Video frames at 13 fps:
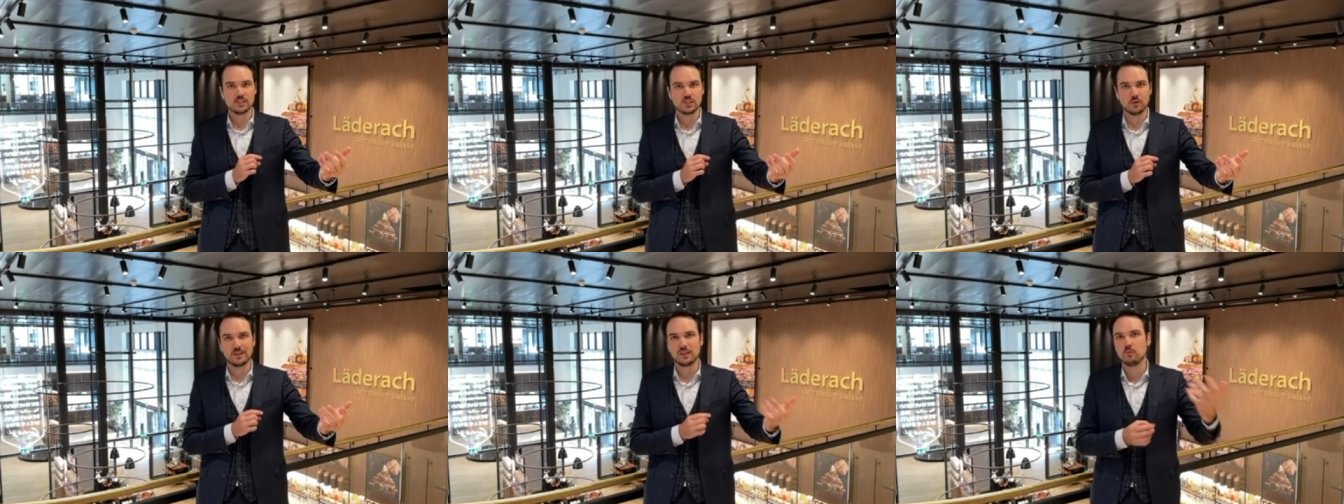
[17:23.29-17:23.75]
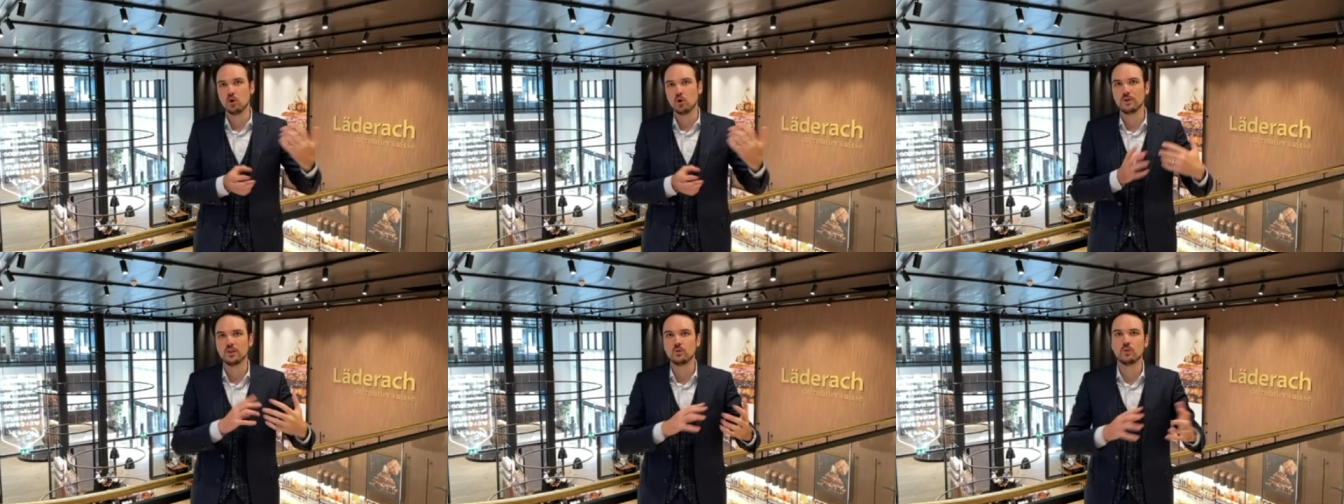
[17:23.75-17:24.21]
So at the
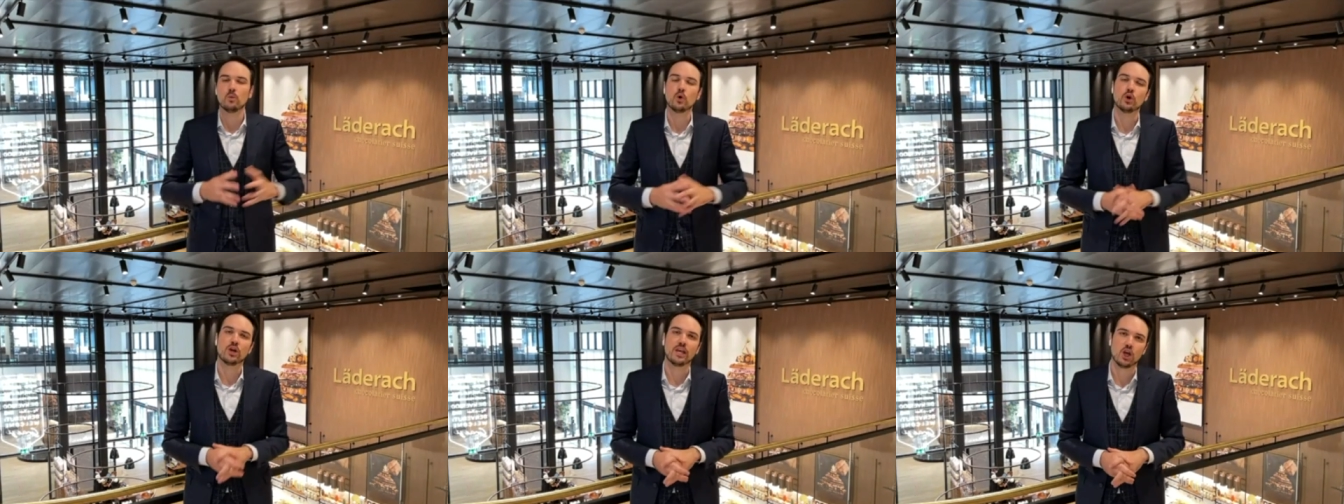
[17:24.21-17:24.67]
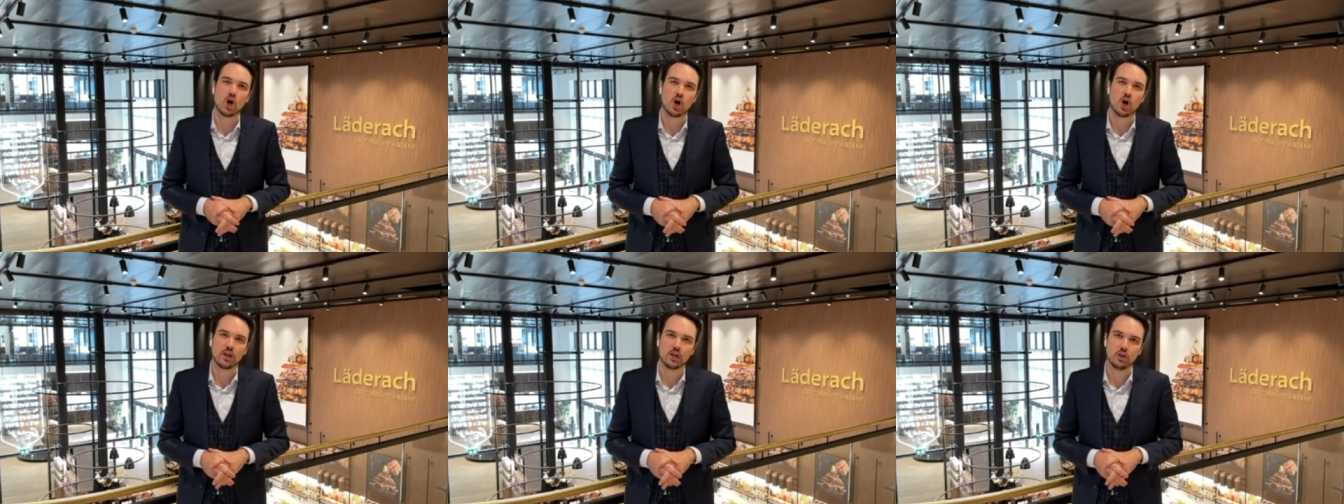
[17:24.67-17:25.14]
moment, we're working
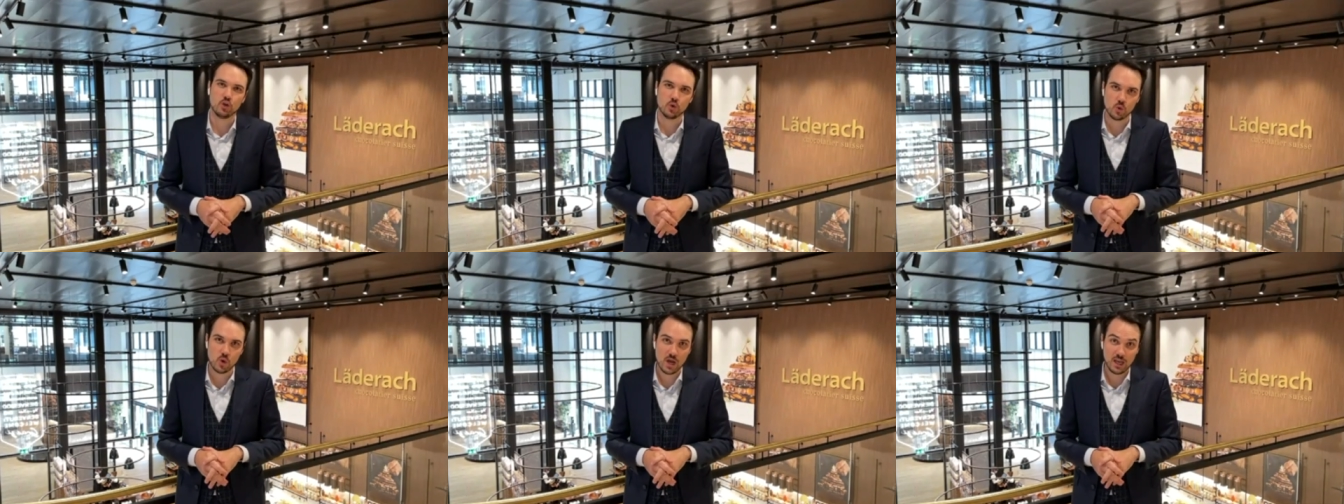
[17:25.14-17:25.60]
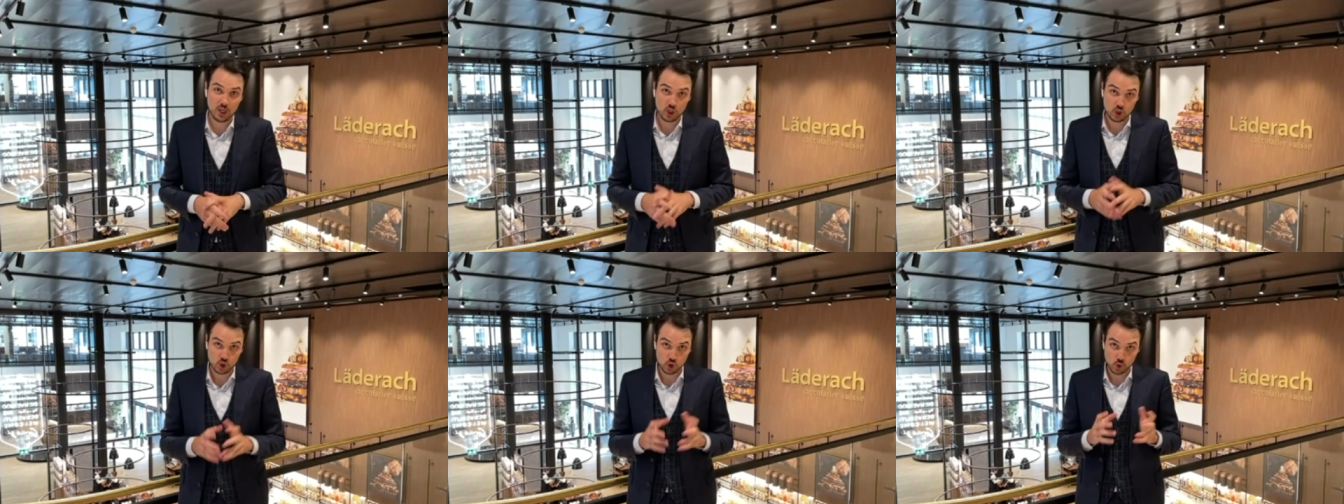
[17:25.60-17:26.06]
on a new
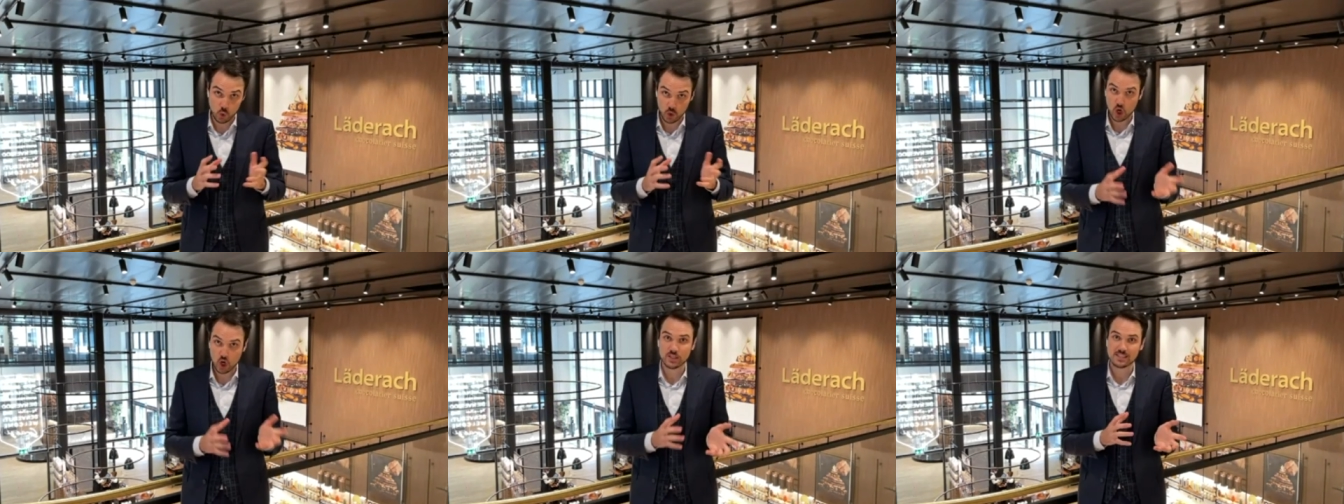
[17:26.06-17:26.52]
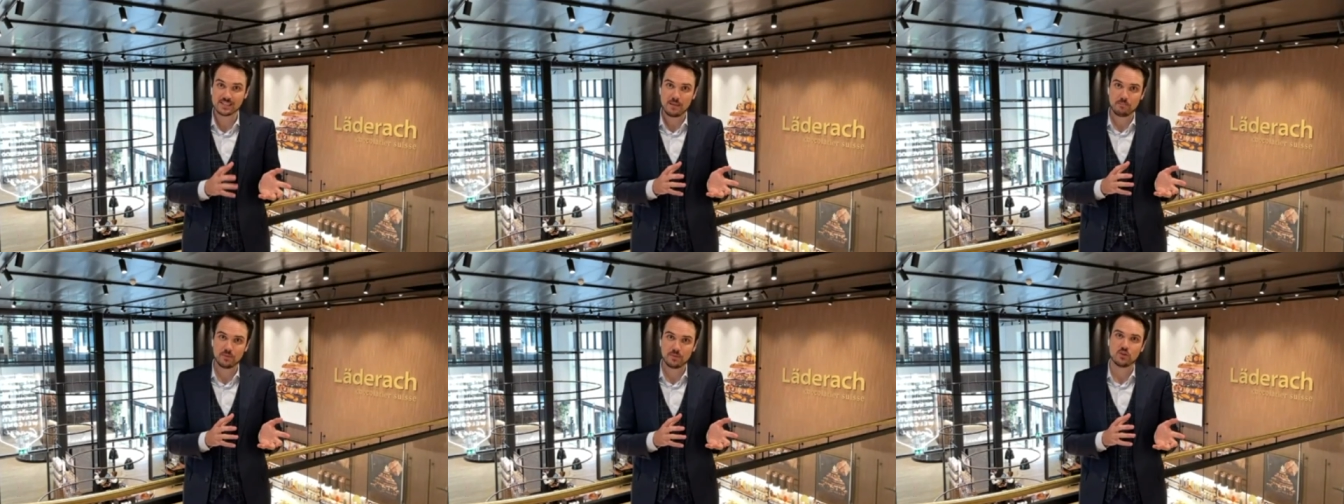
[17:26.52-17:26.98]
store
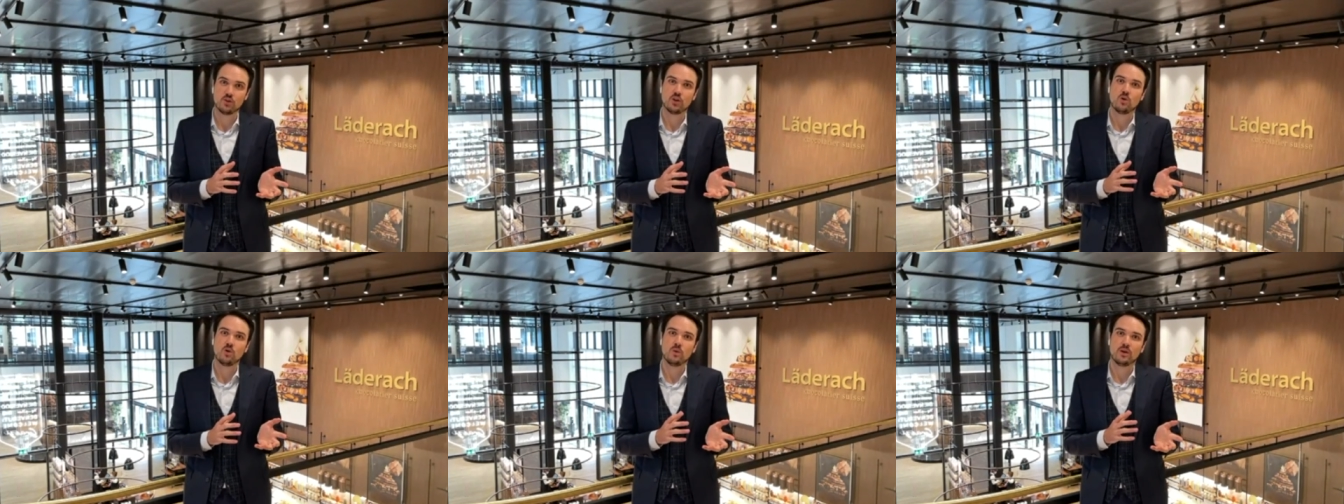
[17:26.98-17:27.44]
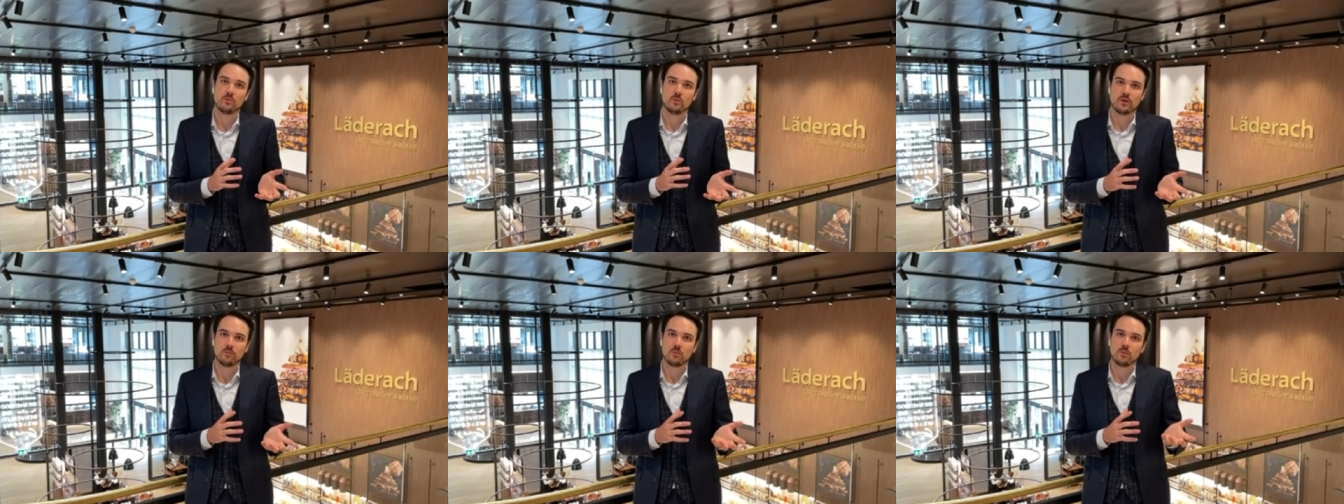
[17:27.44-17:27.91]
concept you know we're
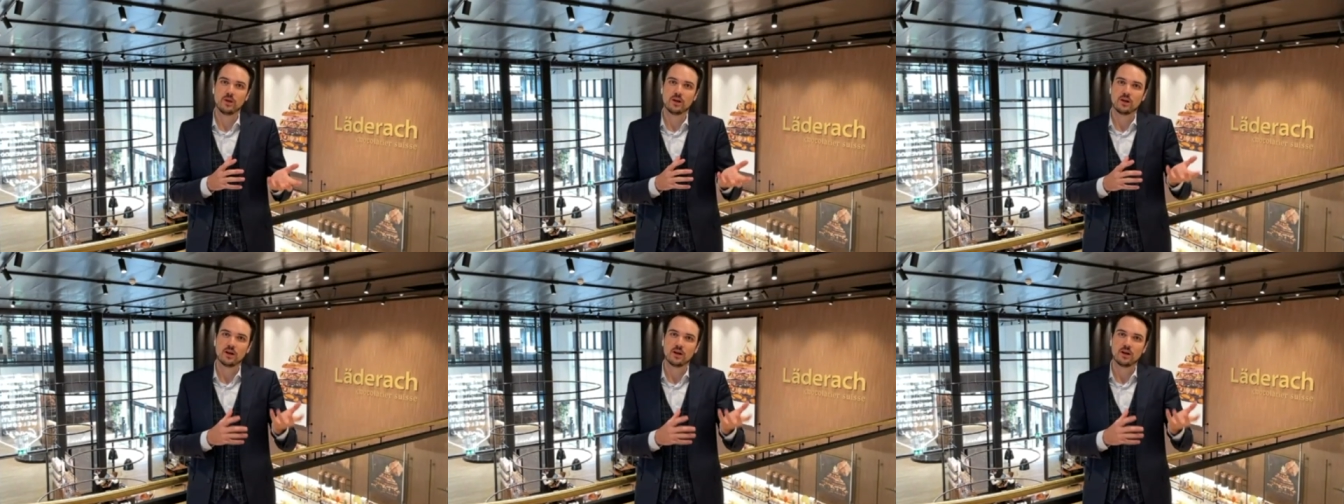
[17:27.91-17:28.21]
we're we're